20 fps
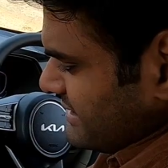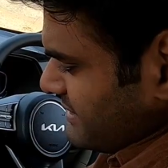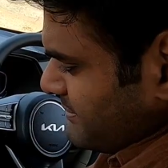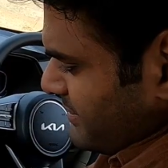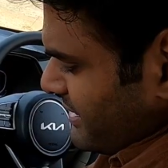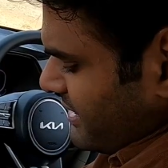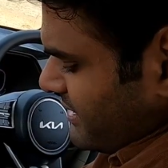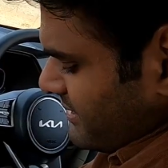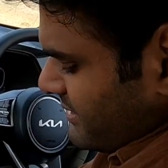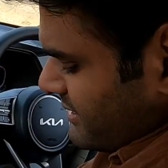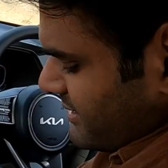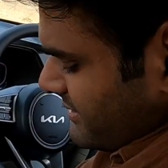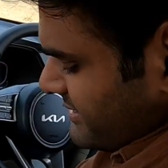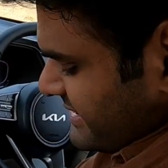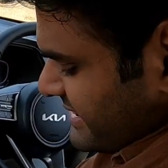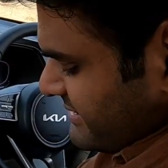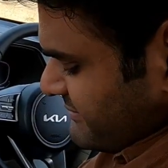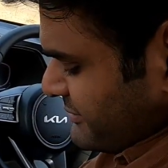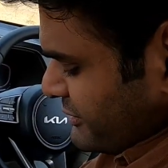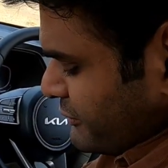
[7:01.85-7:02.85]
the
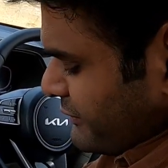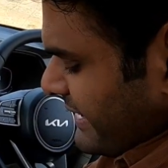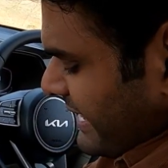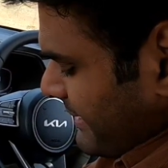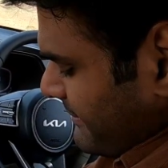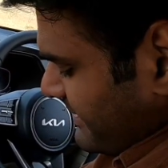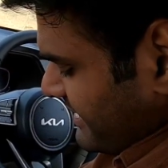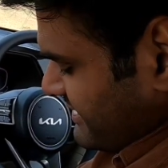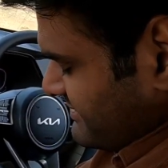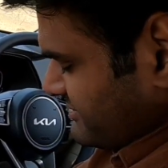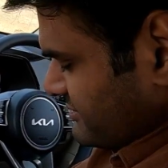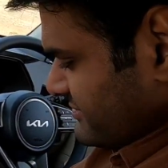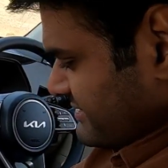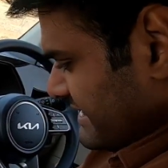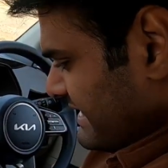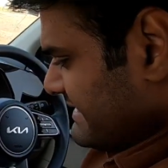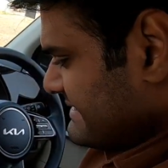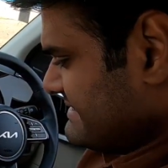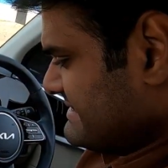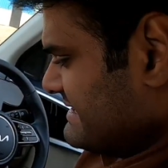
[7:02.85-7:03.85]
rear view camera. So
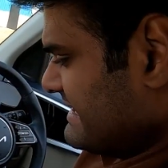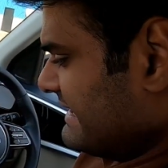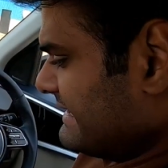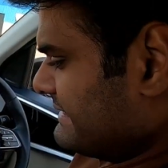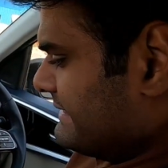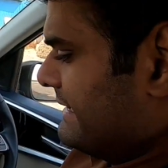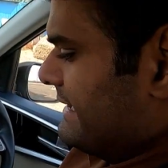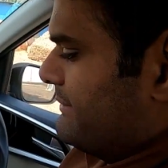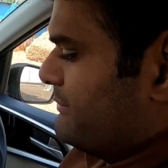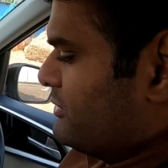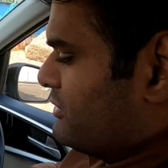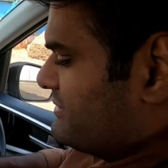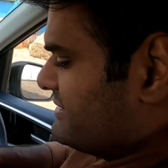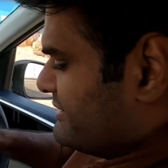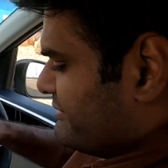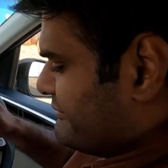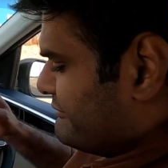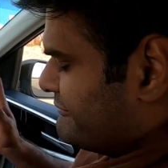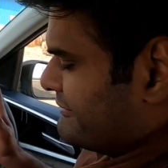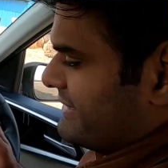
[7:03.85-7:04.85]
that's it about
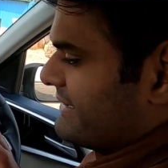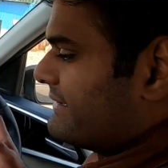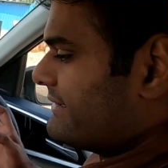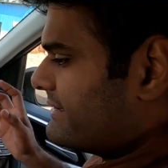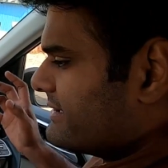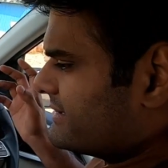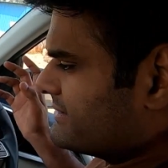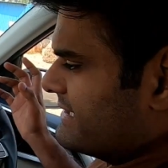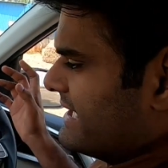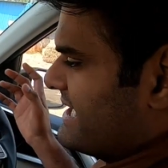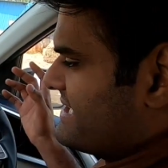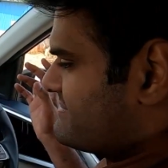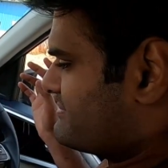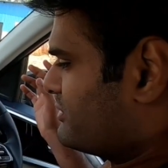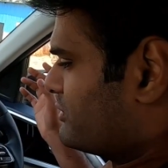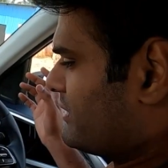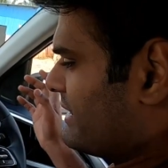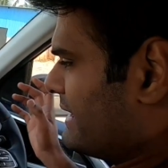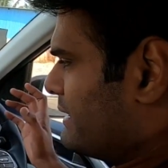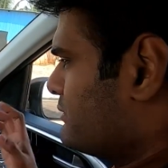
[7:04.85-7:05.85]
the front
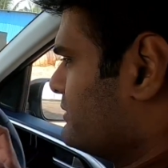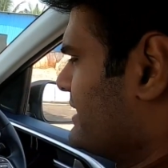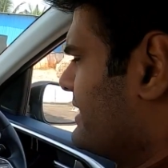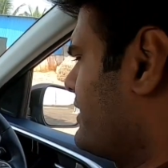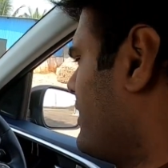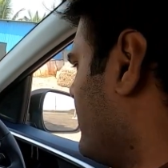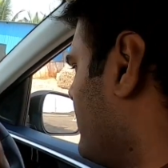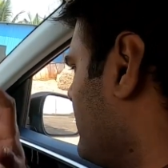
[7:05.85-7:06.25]
dashboard layout and